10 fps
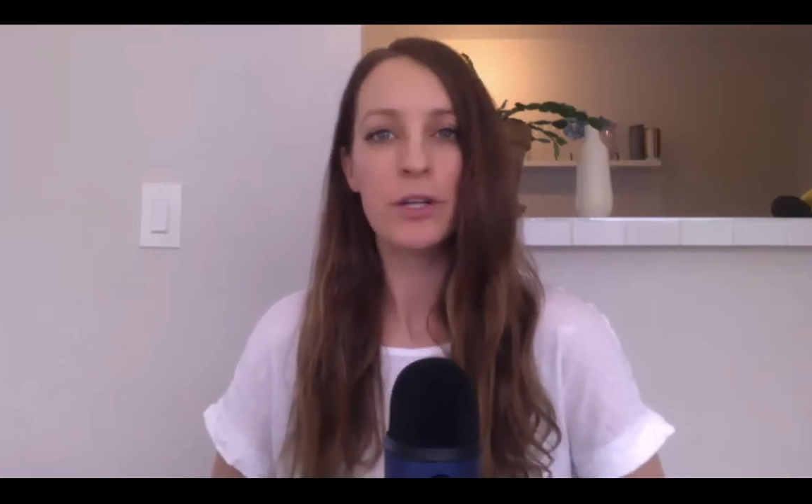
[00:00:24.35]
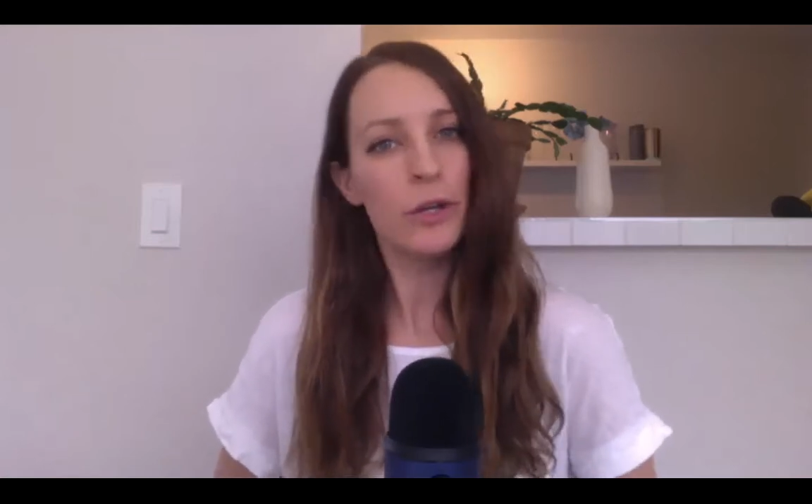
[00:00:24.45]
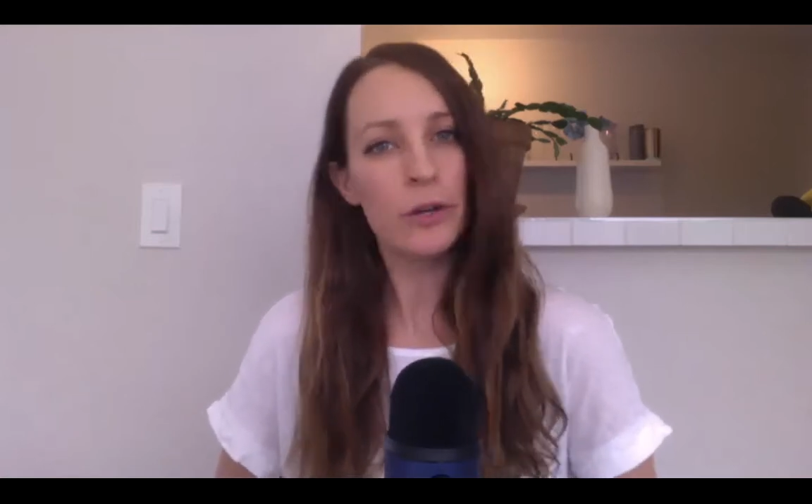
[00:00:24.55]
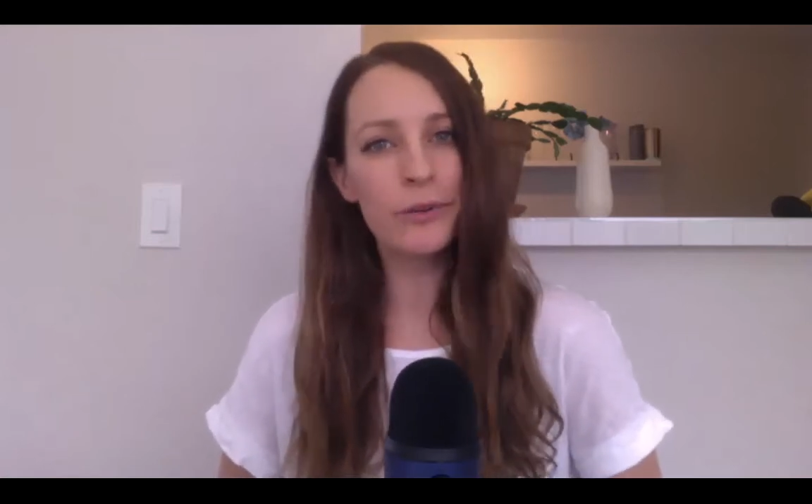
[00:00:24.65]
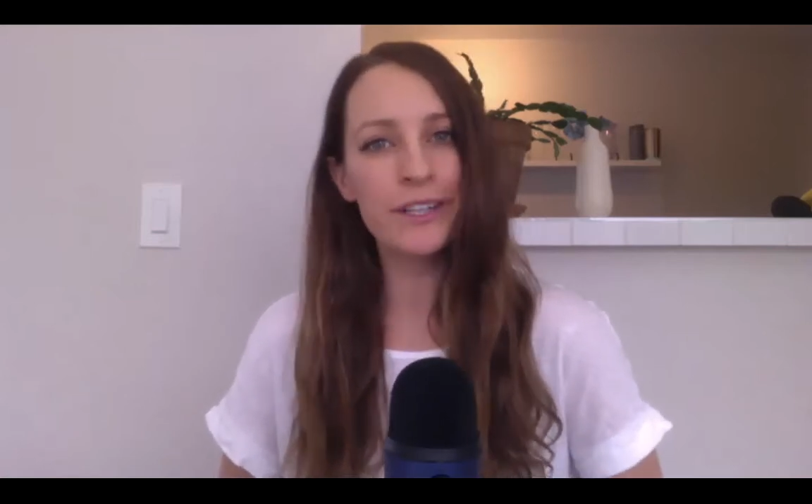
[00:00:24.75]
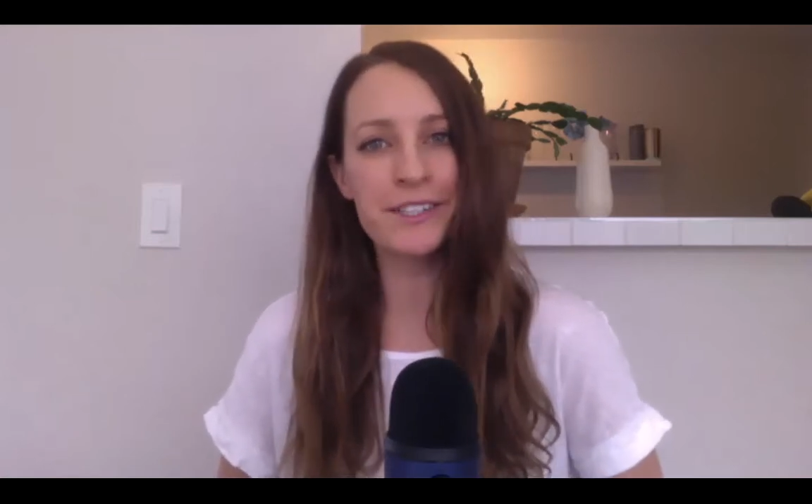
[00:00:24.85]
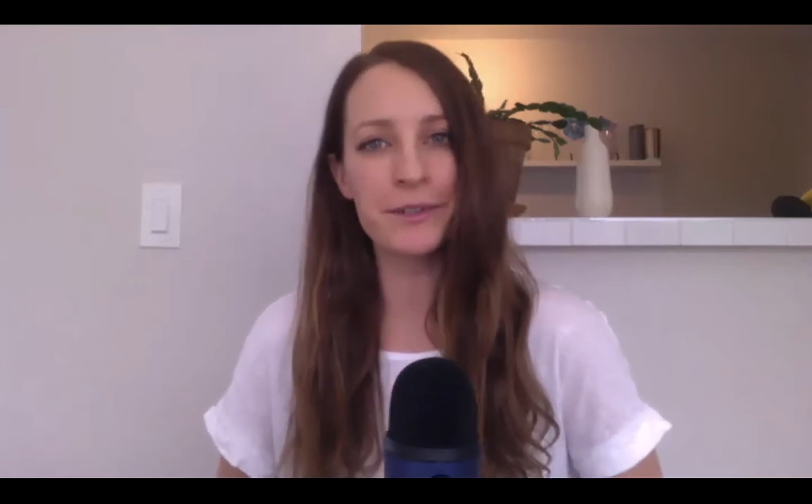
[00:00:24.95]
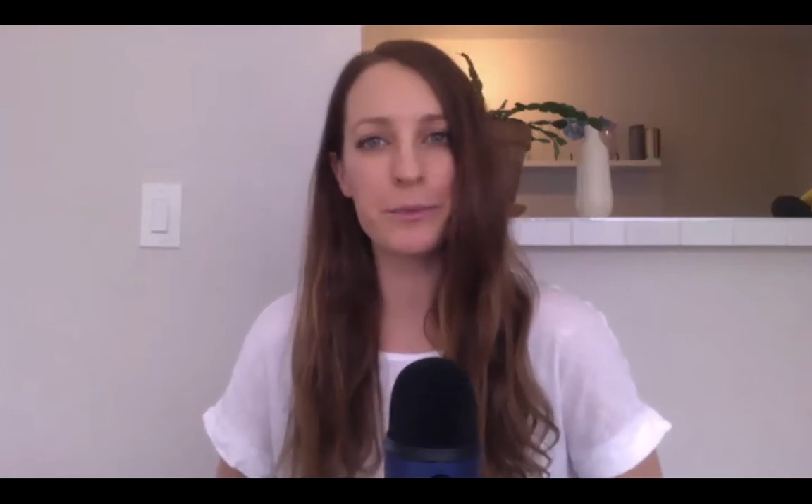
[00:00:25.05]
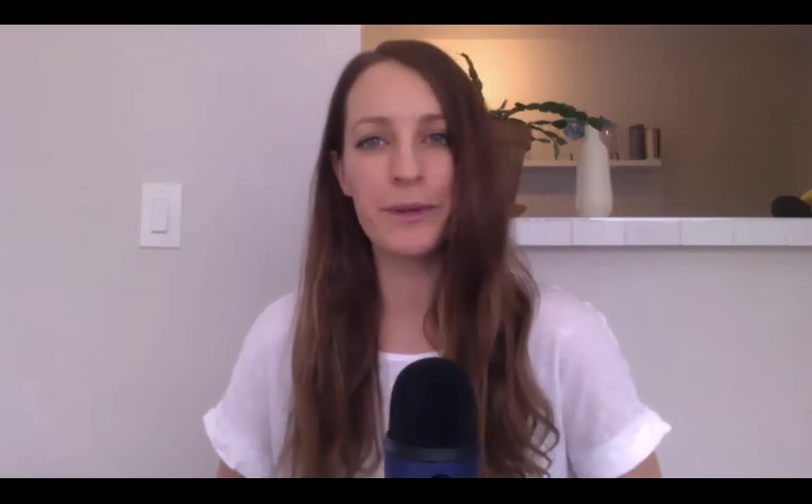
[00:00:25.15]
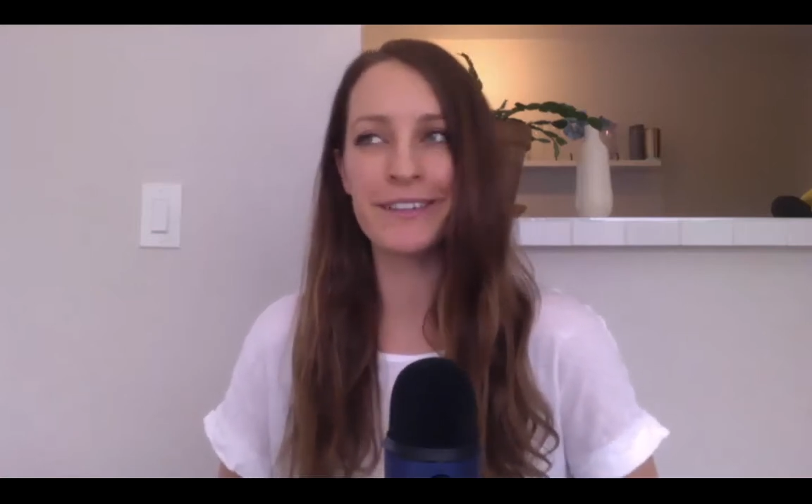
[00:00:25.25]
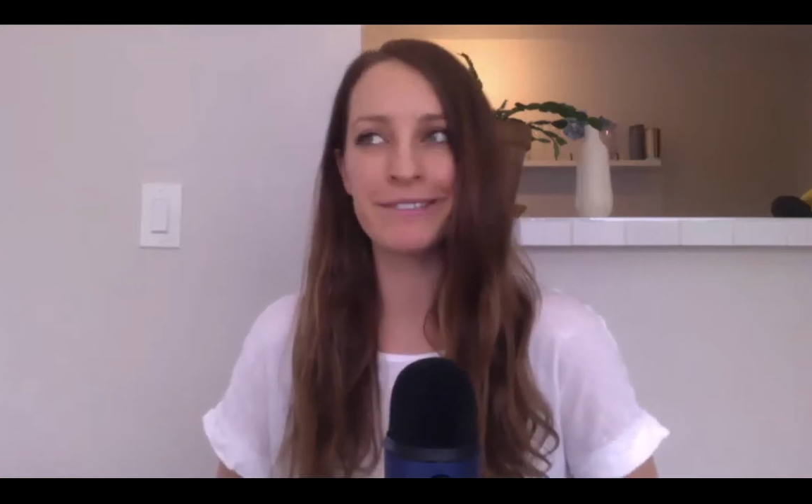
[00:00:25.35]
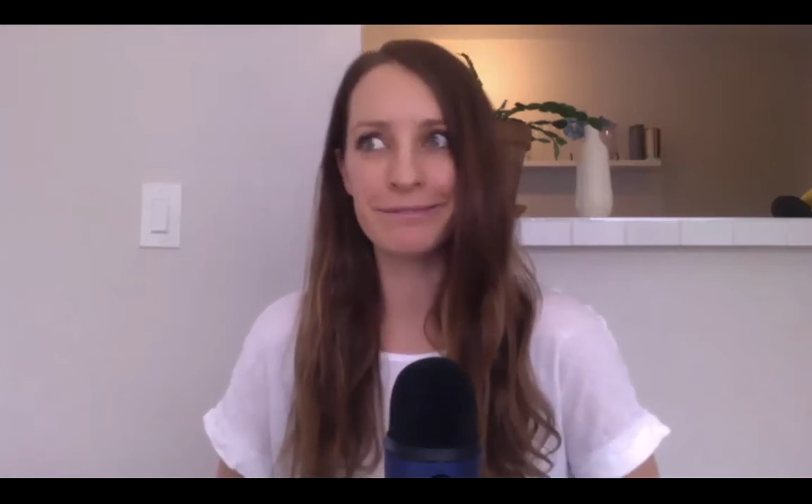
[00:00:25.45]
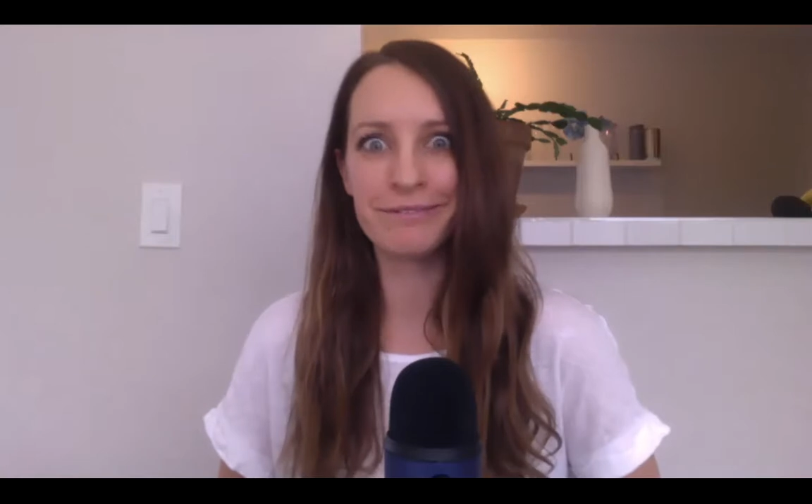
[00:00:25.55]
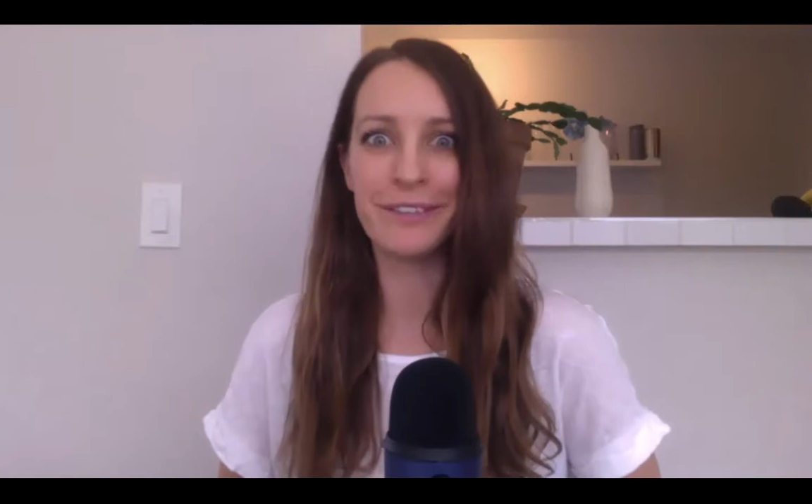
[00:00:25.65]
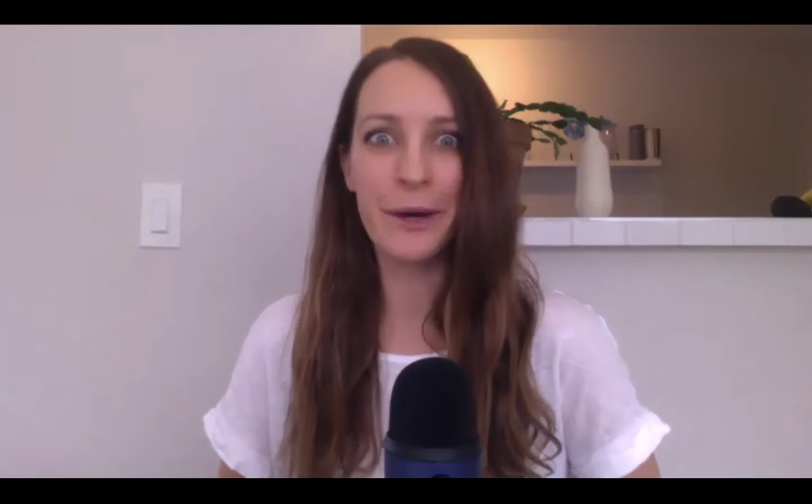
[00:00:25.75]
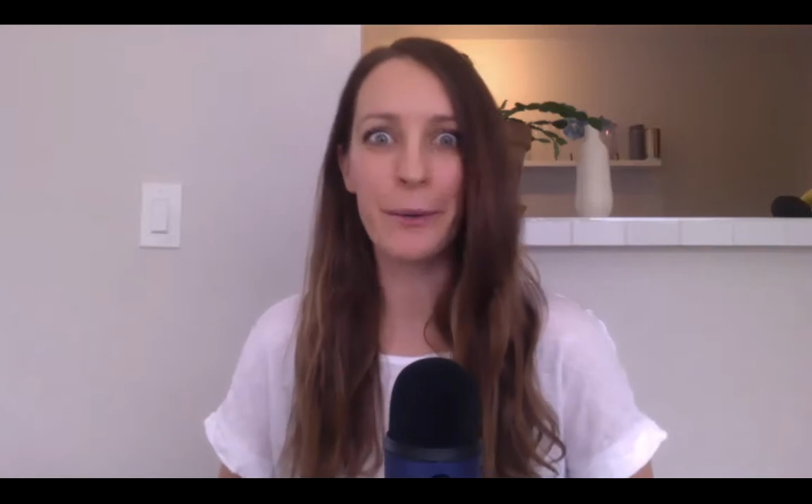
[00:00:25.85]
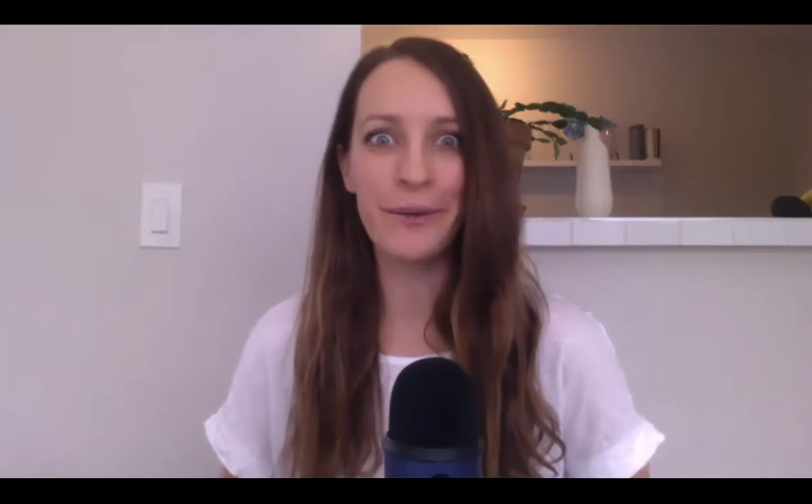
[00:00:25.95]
not only so that we know